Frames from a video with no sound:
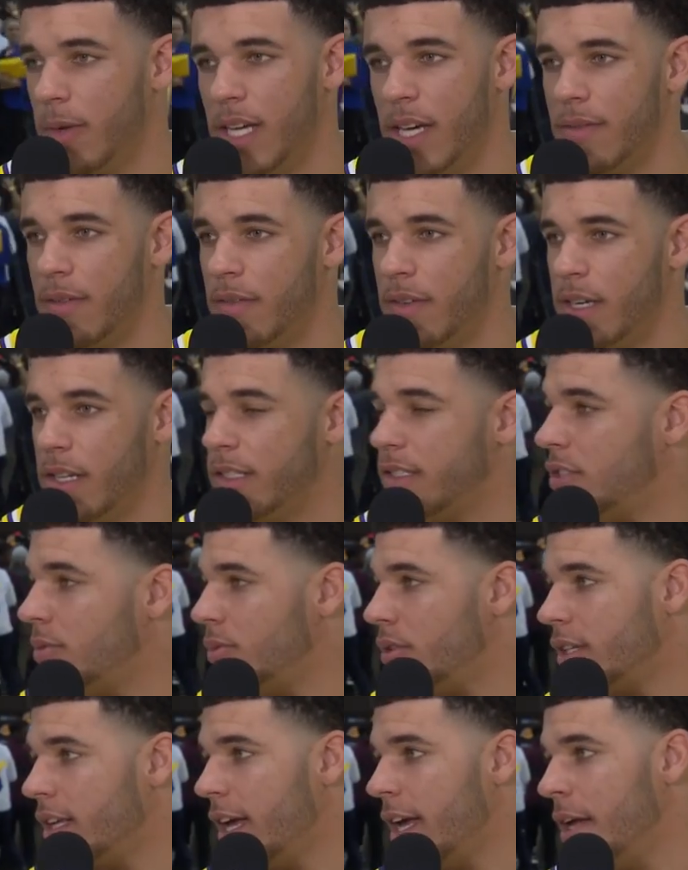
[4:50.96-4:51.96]
We have a very
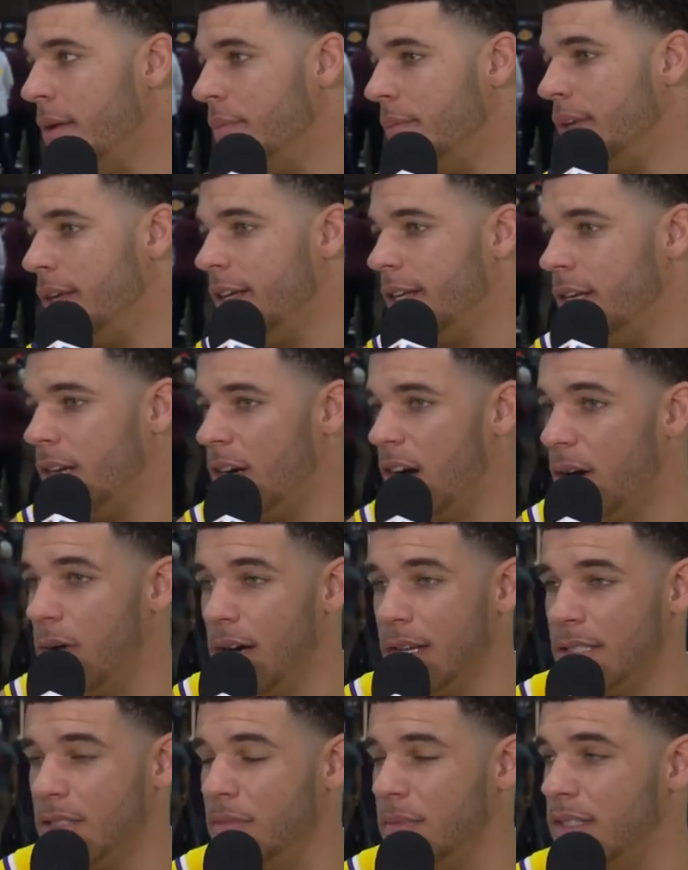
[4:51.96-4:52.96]
similar game, and I
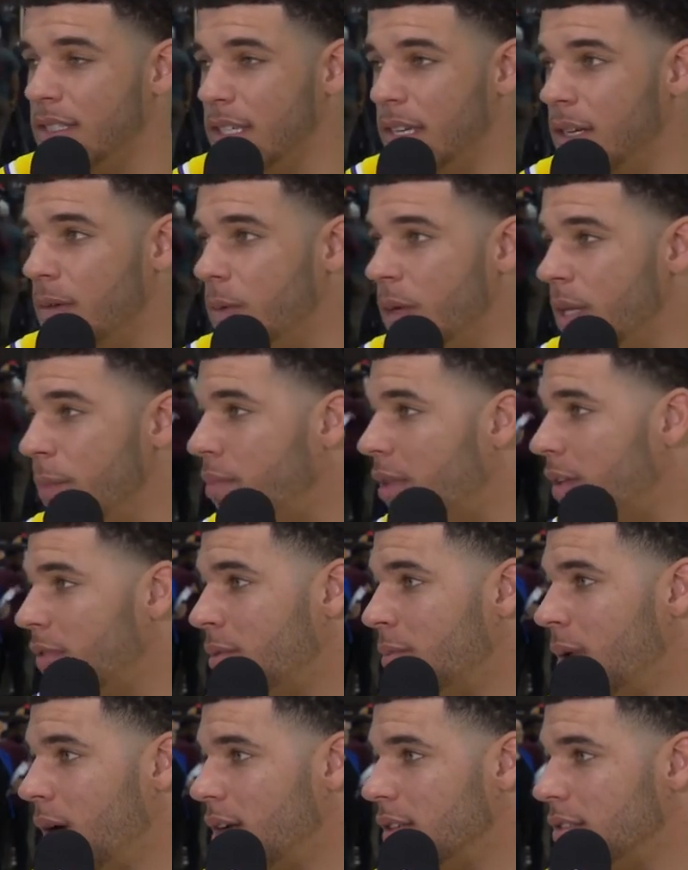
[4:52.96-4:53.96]
watched him a ton when he played
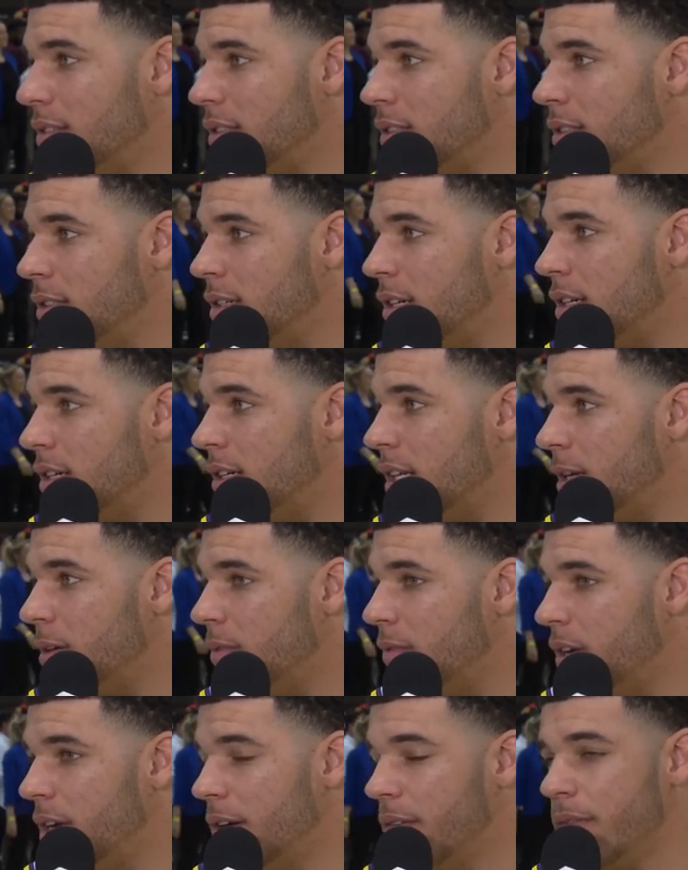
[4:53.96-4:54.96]
for Boston. They
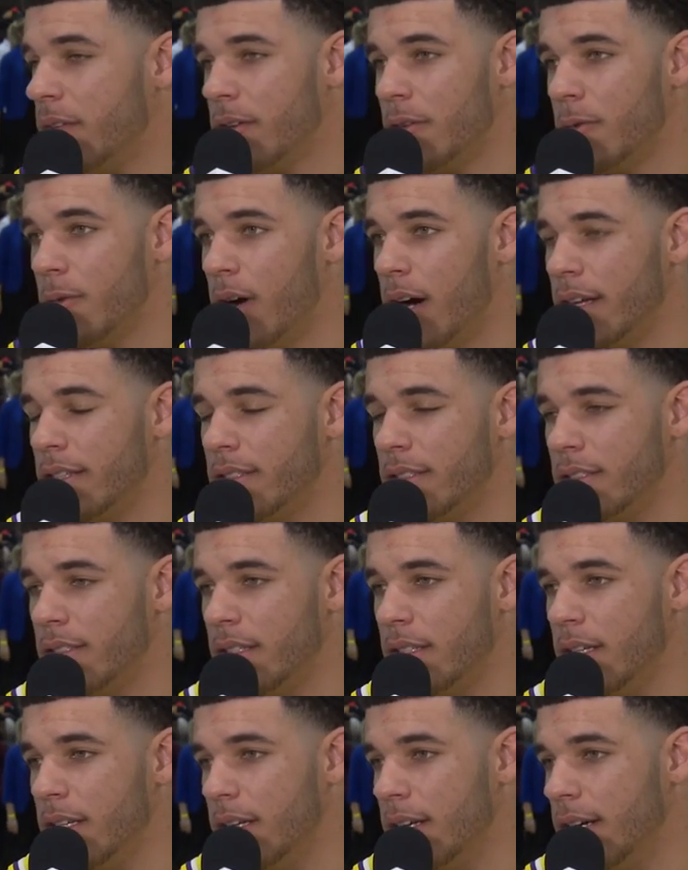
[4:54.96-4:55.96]
were very fun to watch.
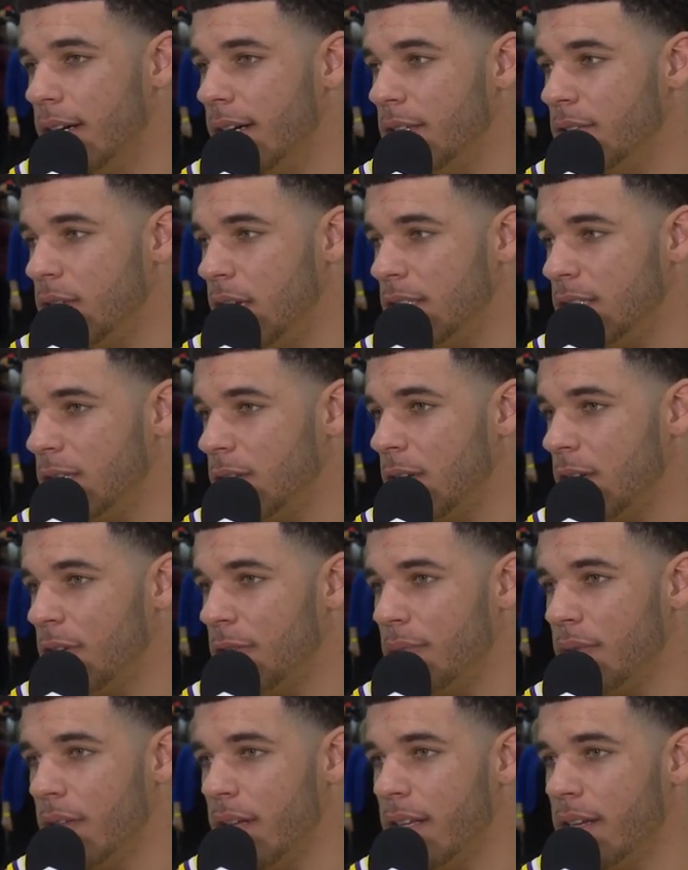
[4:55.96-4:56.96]
especially when they
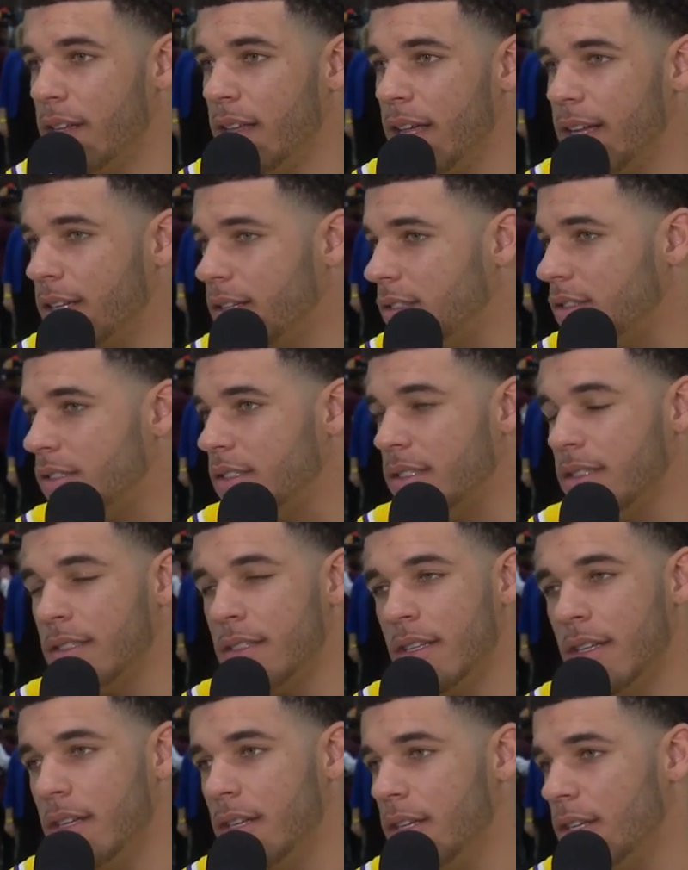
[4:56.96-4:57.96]
were playing the Lakers and,
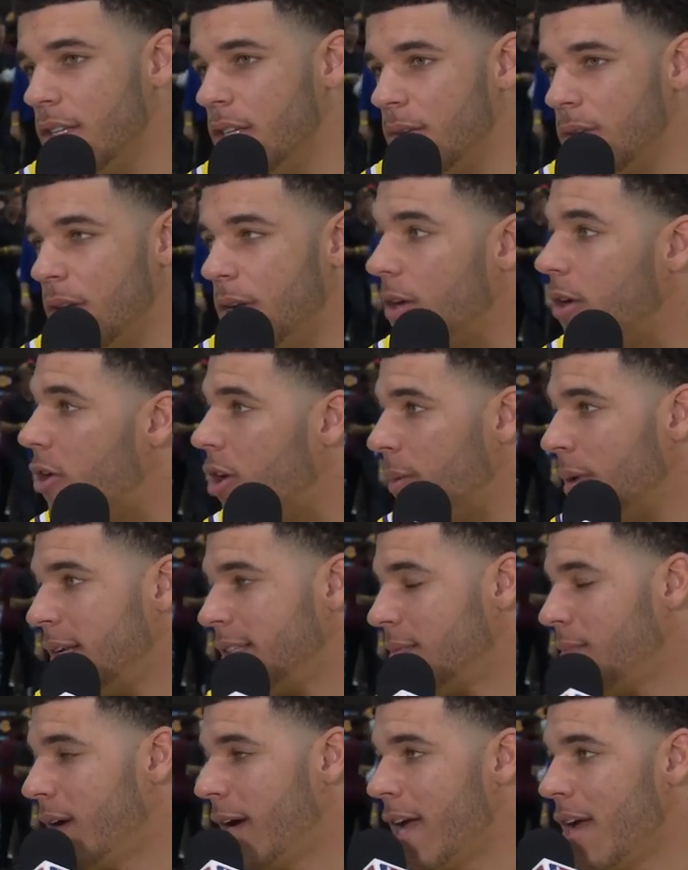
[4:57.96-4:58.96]
you know, when they were going up
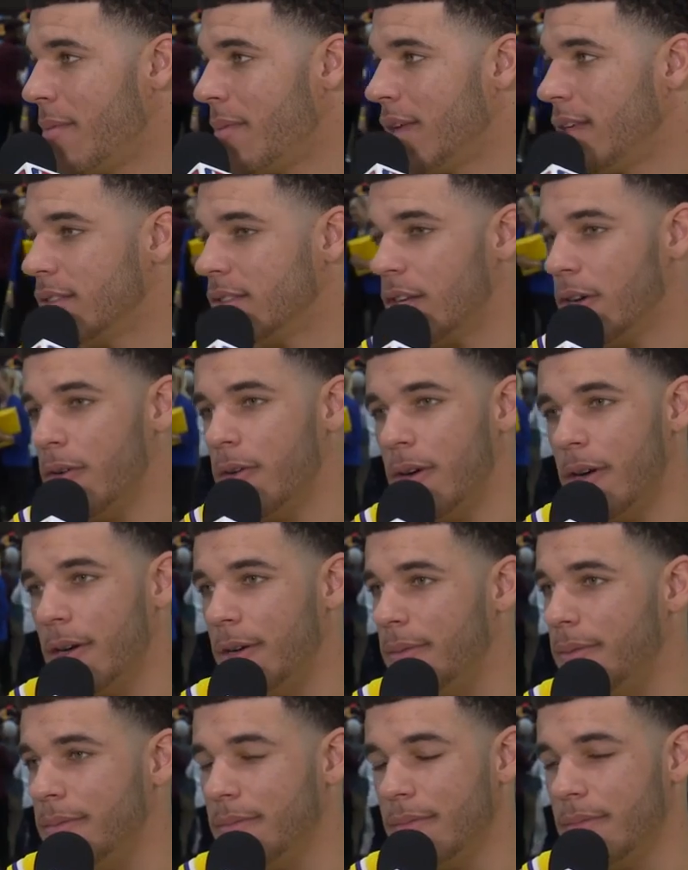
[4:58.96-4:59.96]
against Miami.
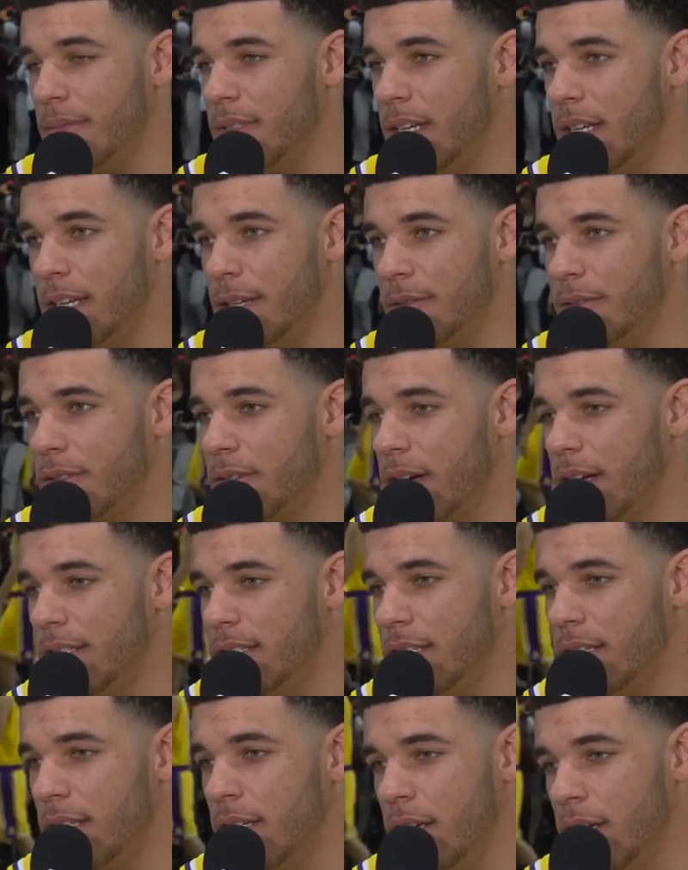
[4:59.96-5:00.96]
So, yeah, it was
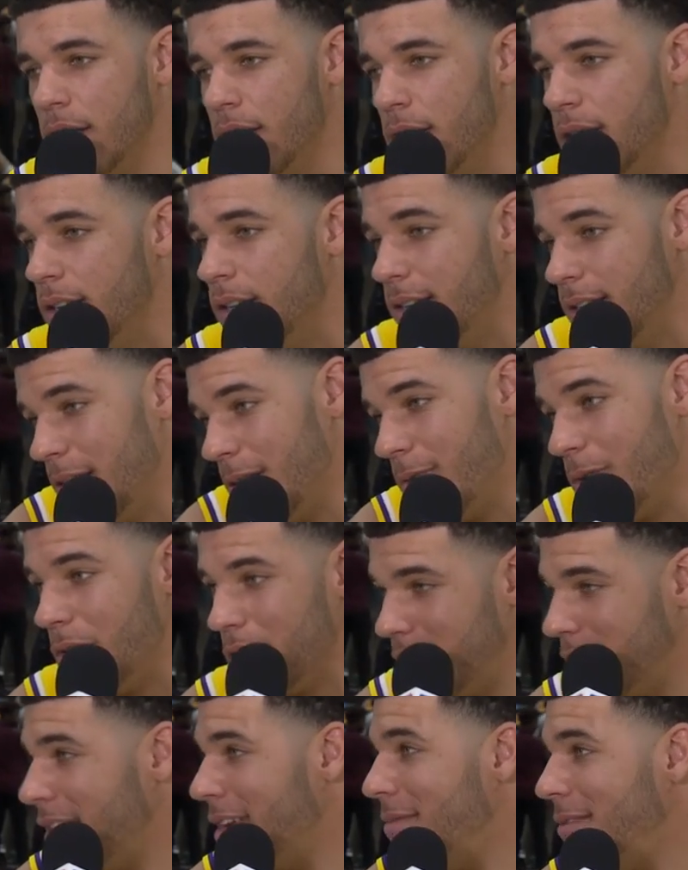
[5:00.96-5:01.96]
crazy that we're
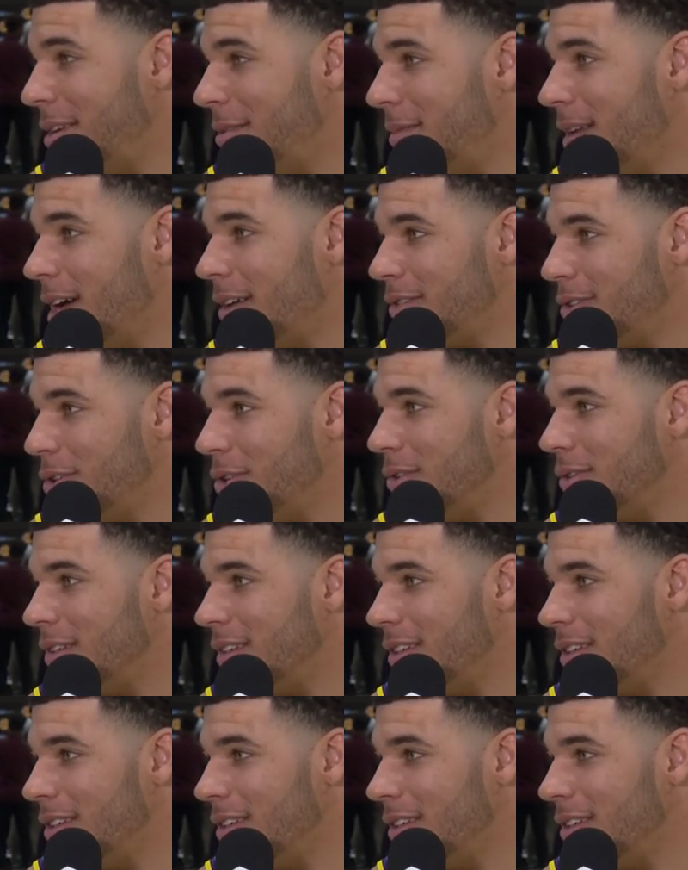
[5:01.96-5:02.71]
on the same team now, too.